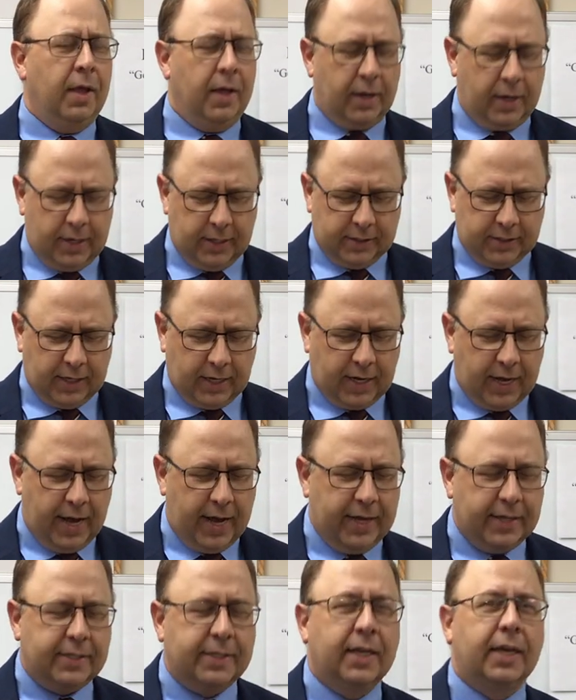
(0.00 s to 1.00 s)
Because the
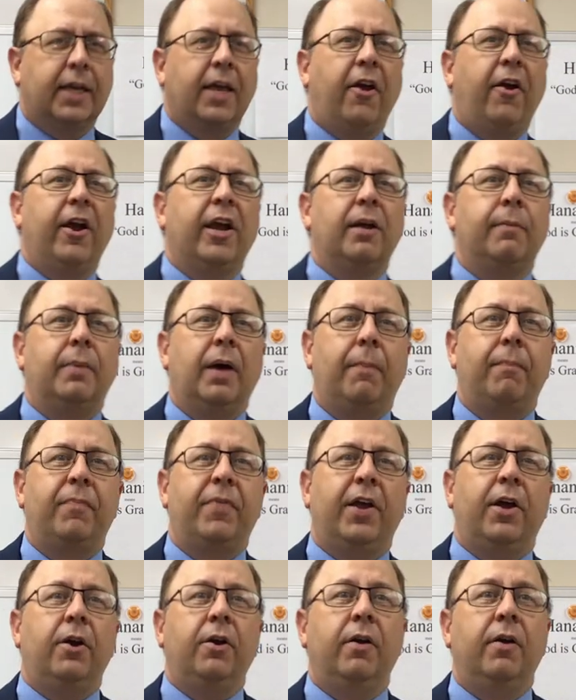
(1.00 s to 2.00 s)
guys that carried him up
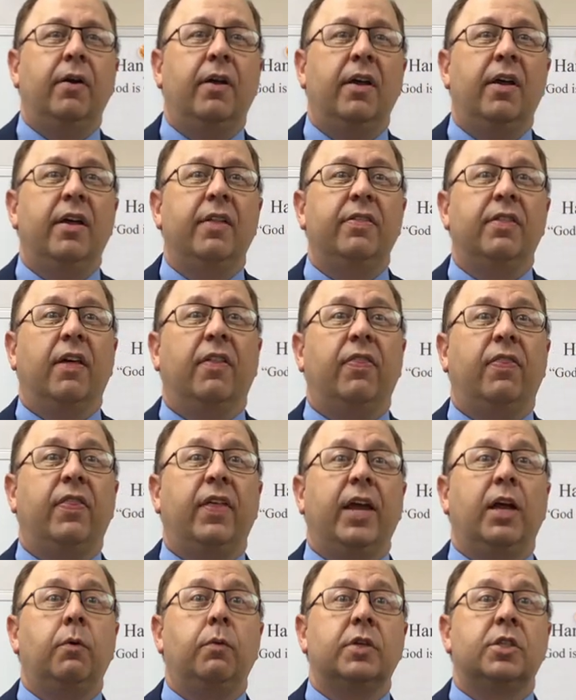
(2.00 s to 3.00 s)
there, the
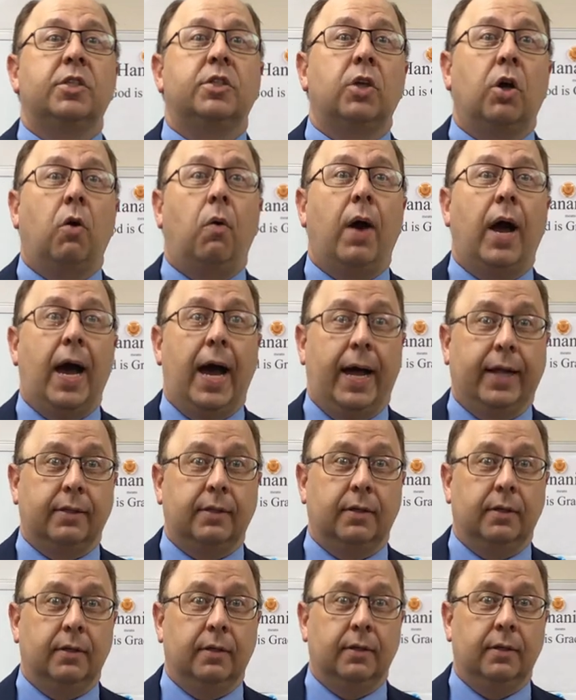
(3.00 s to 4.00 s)
thing was so
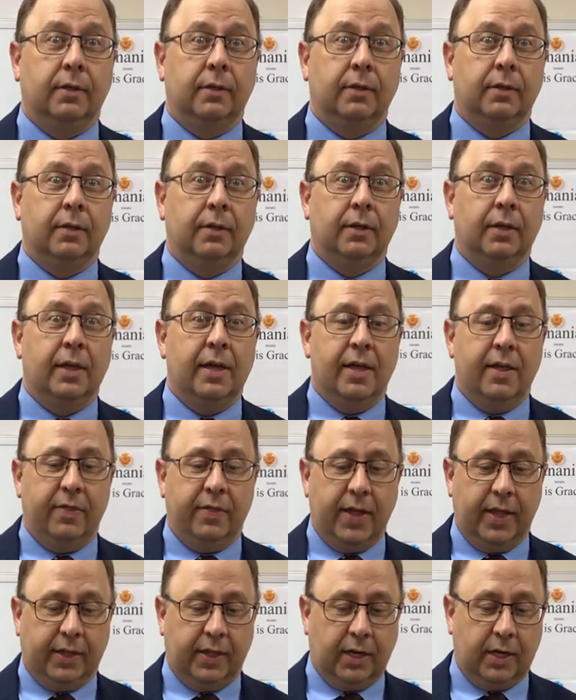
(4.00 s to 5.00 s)
hot
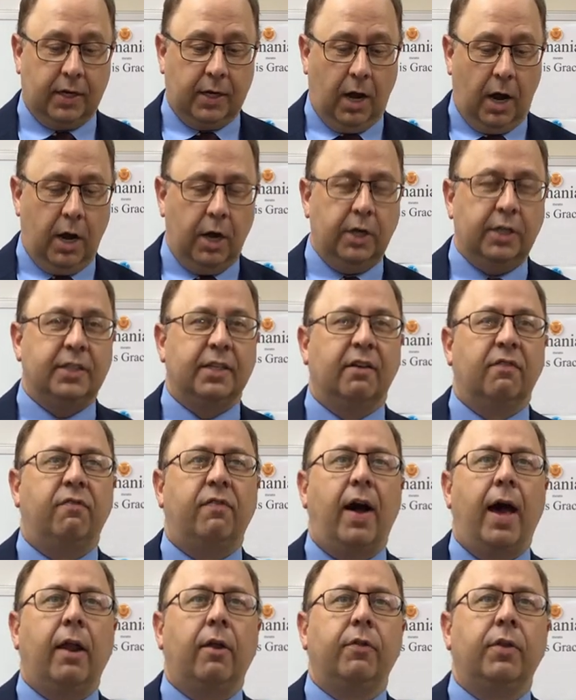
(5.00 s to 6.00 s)
that the guards that
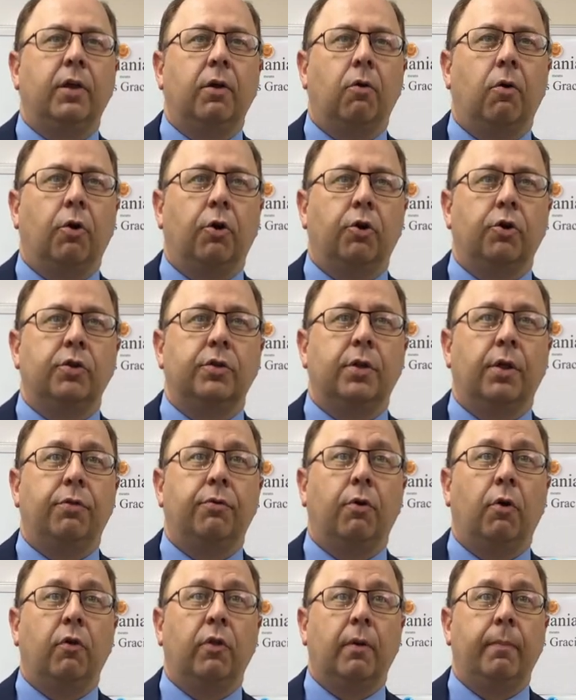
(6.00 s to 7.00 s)
followed the orders to
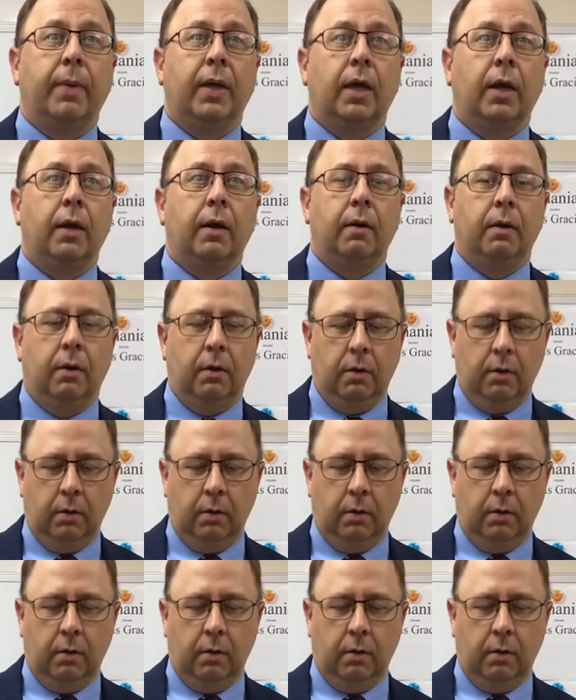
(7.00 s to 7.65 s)
throw them in